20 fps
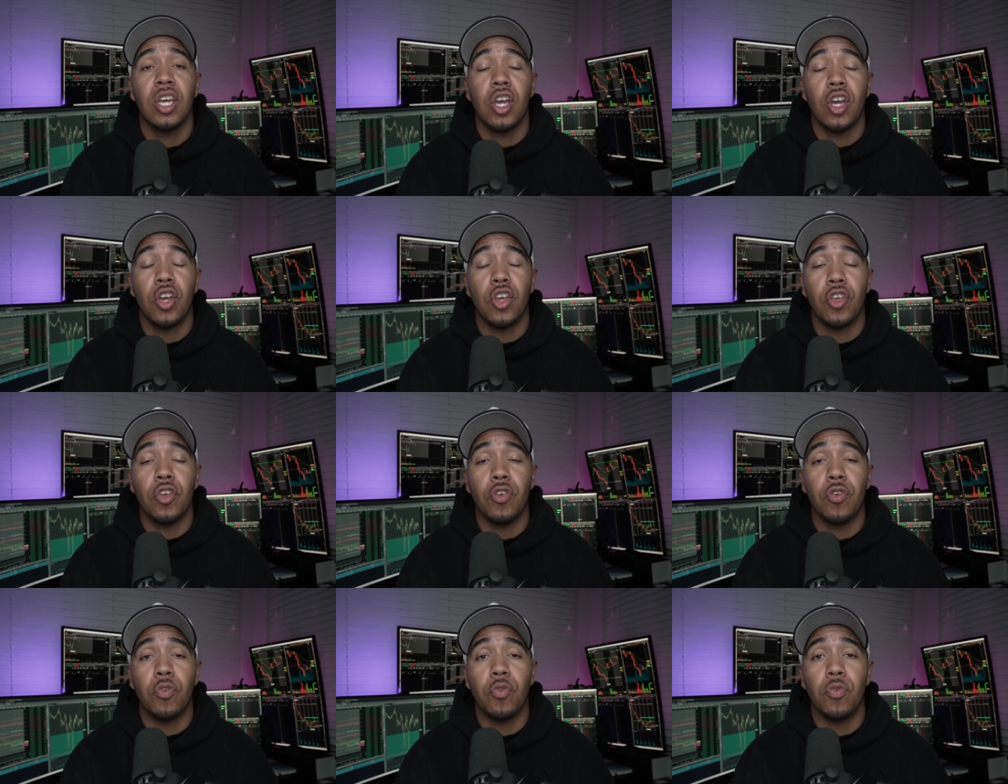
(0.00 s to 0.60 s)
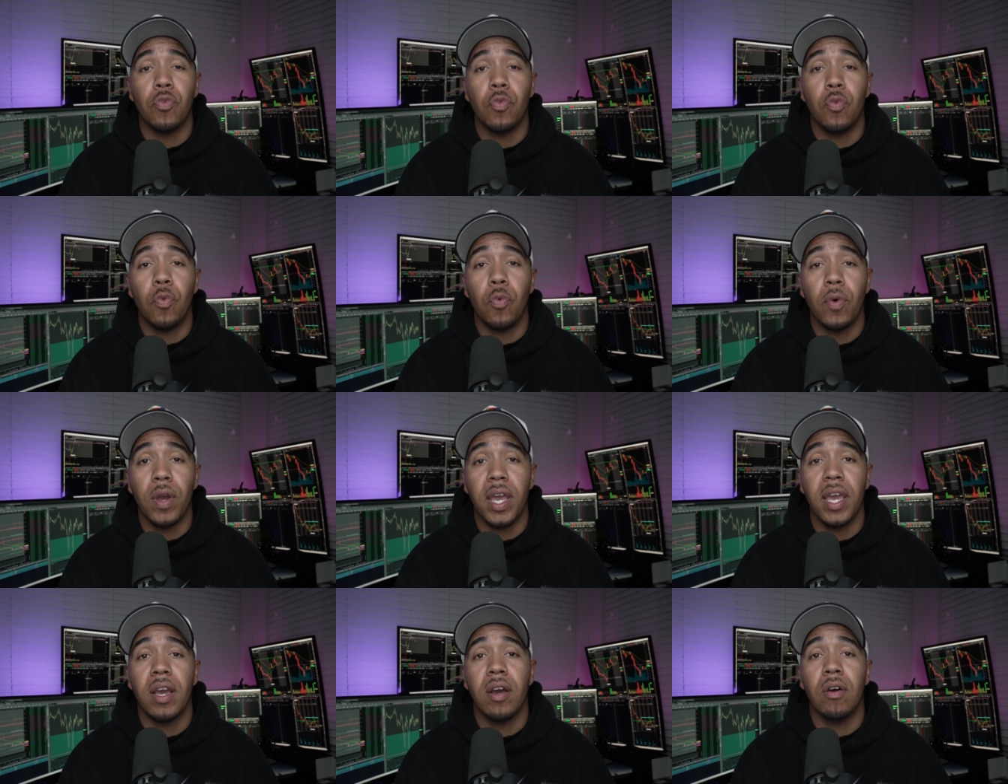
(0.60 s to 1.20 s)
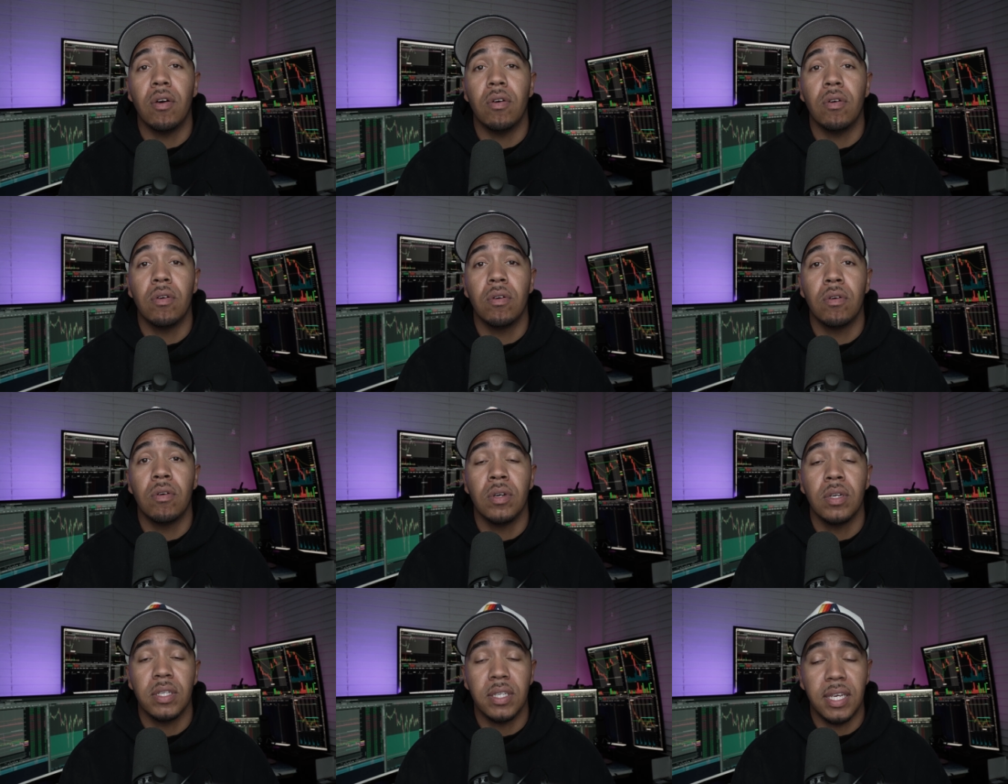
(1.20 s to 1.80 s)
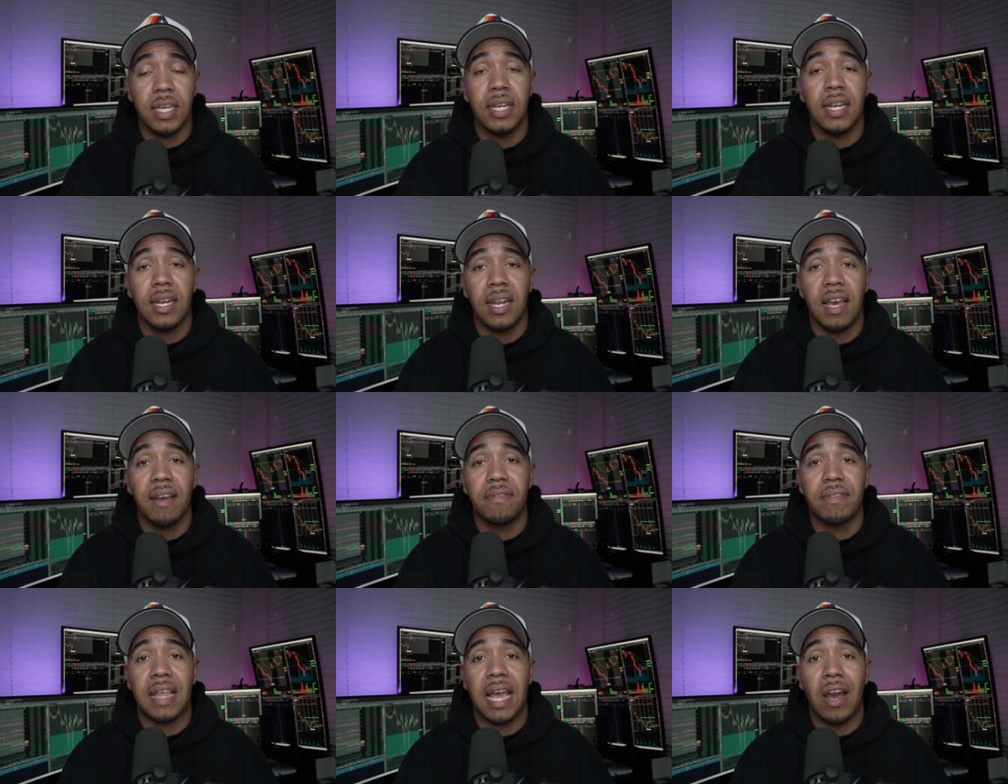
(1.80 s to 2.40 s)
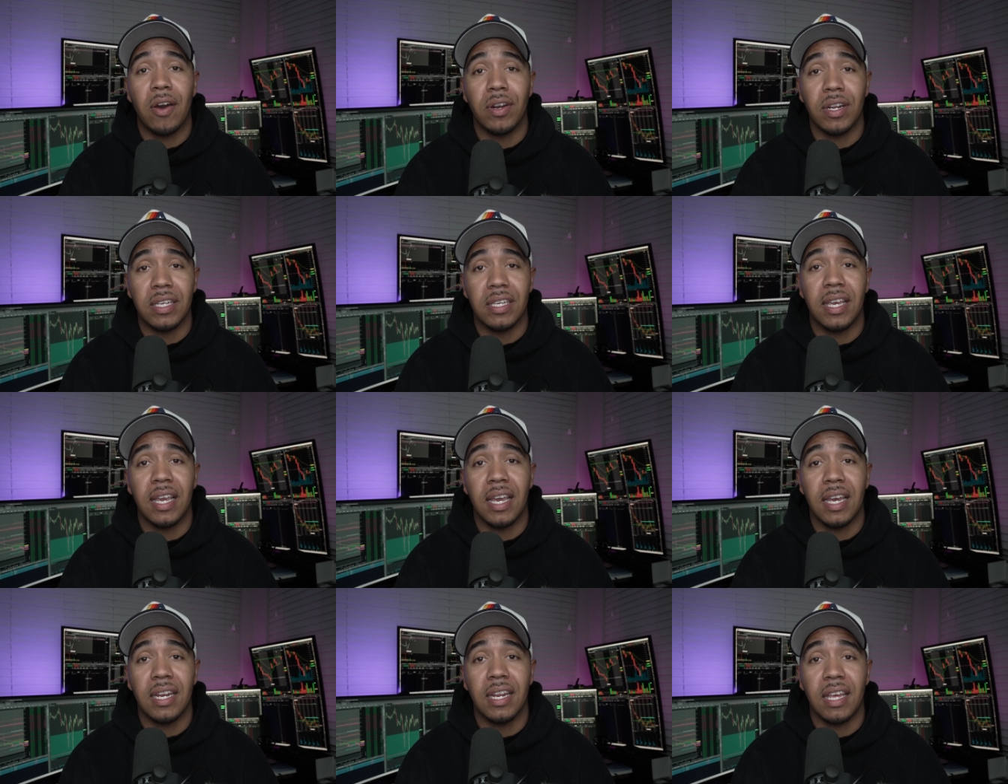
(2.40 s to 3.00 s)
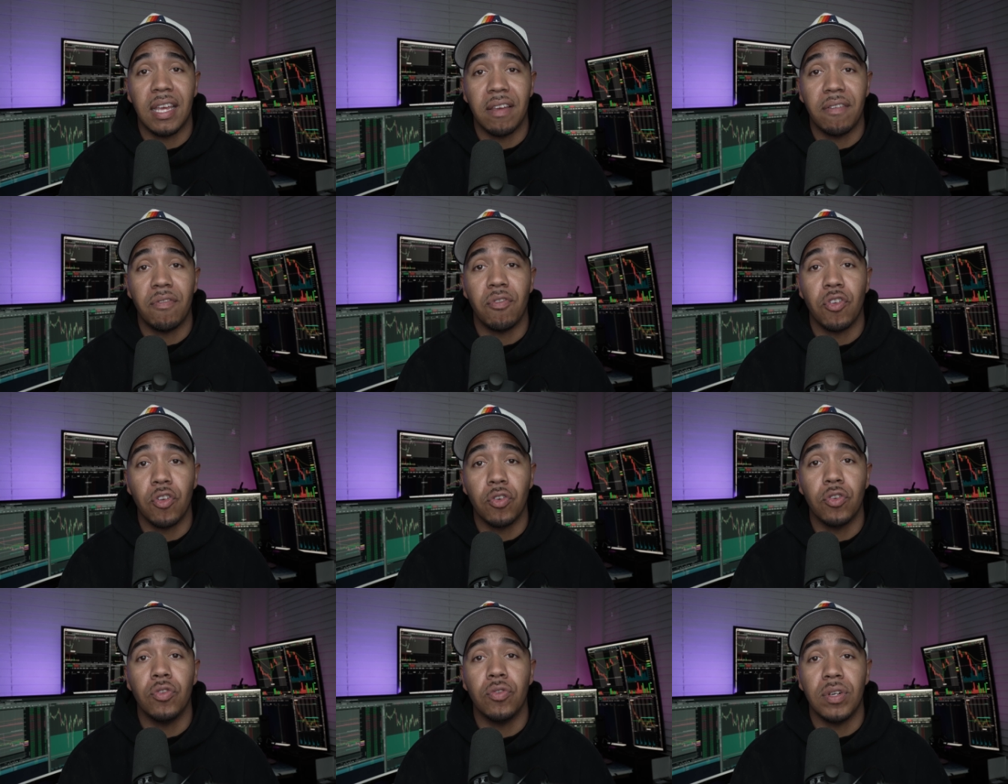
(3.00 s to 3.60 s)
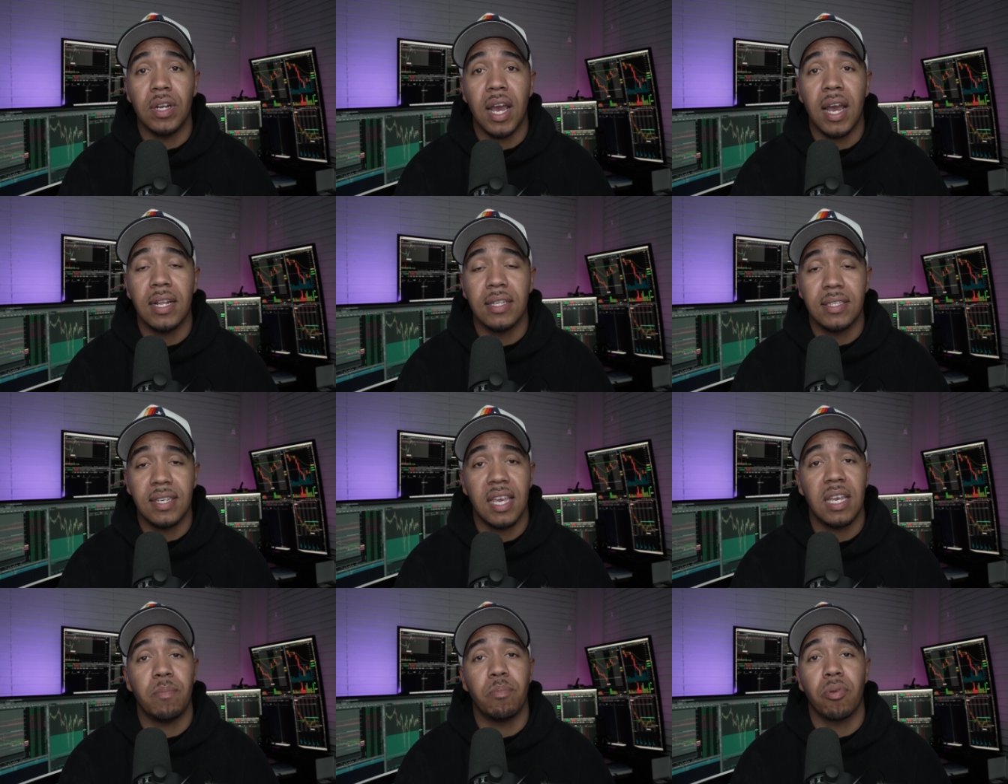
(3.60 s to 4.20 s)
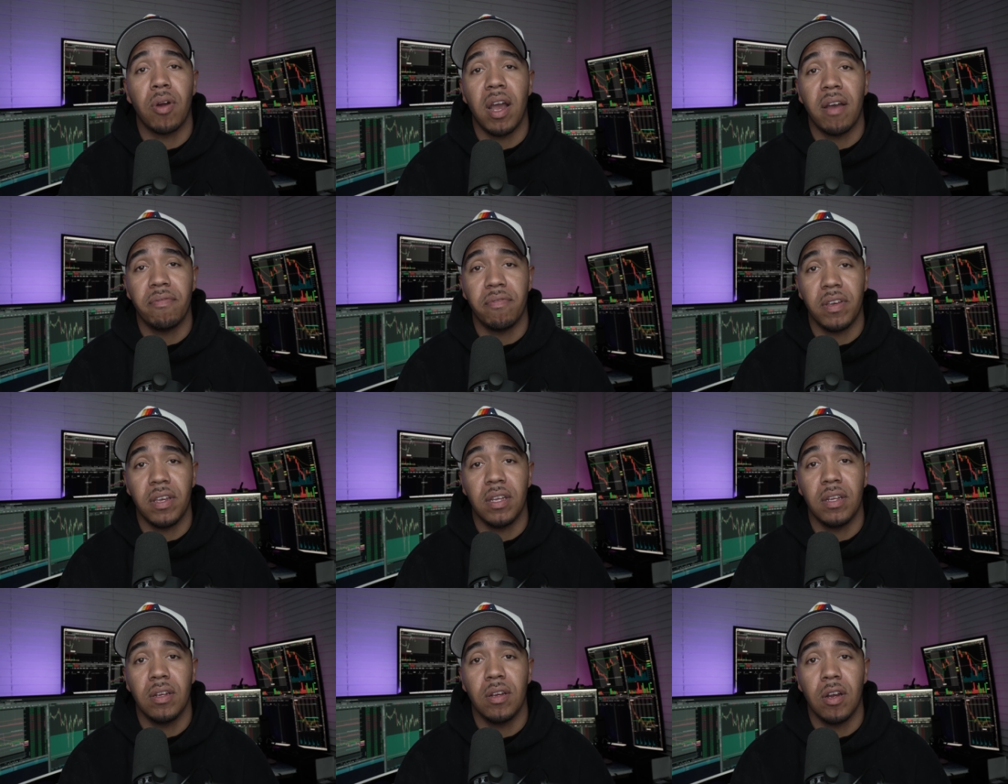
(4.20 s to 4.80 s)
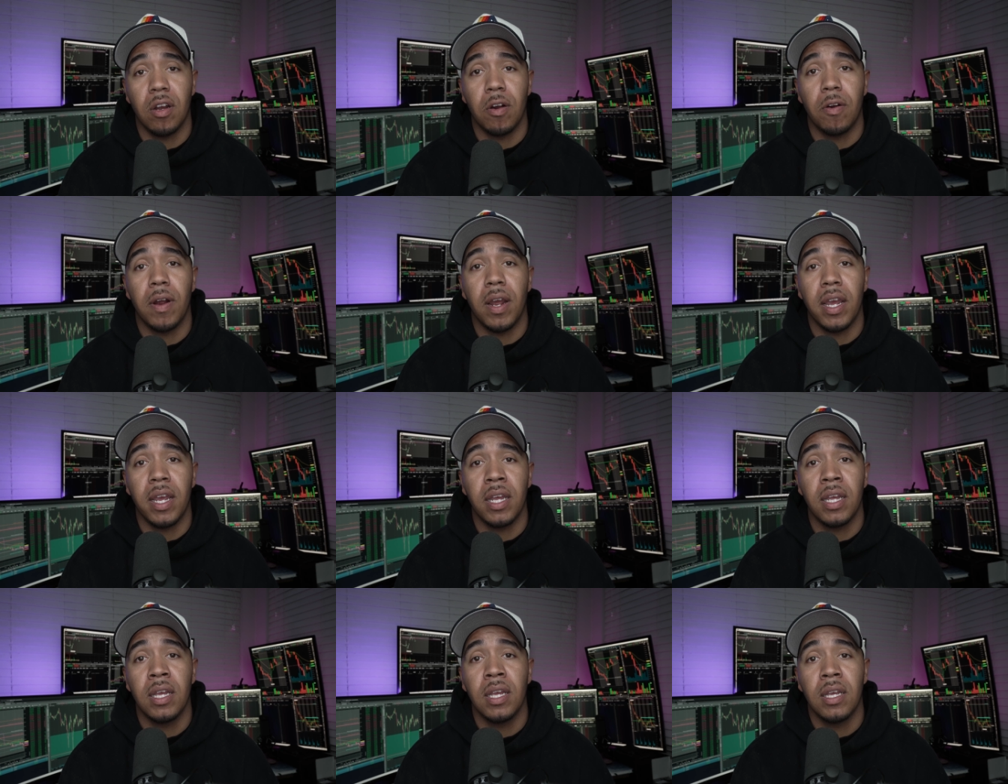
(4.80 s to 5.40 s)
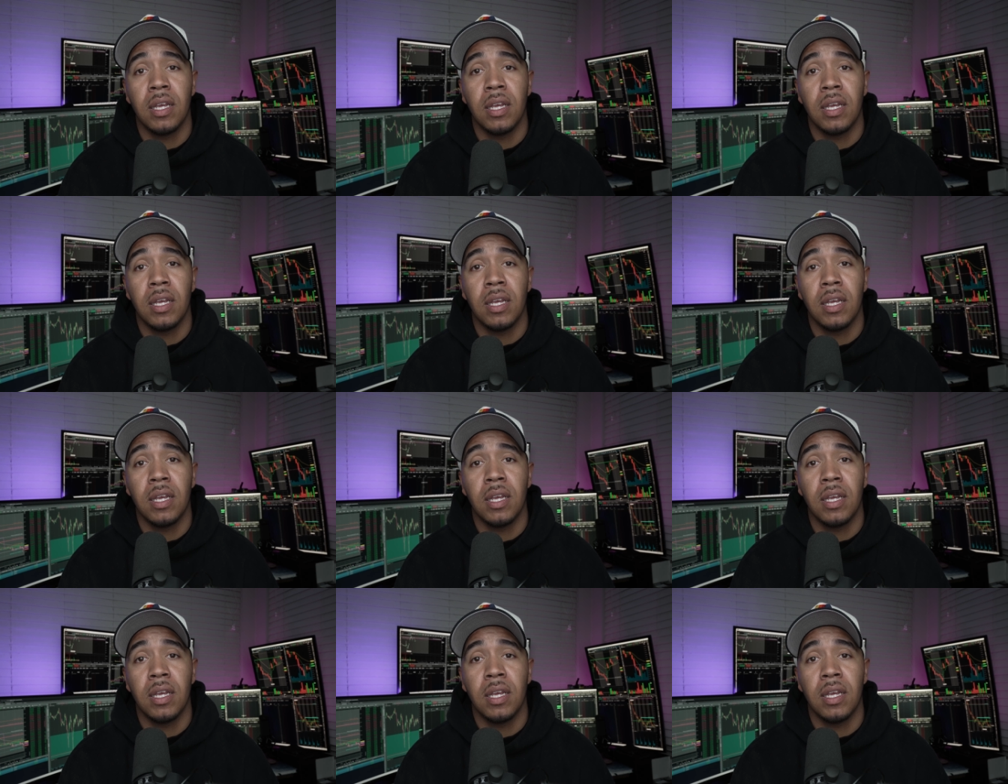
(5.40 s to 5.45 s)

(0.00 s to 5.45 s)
you will get left out again if you do not take profit. All right.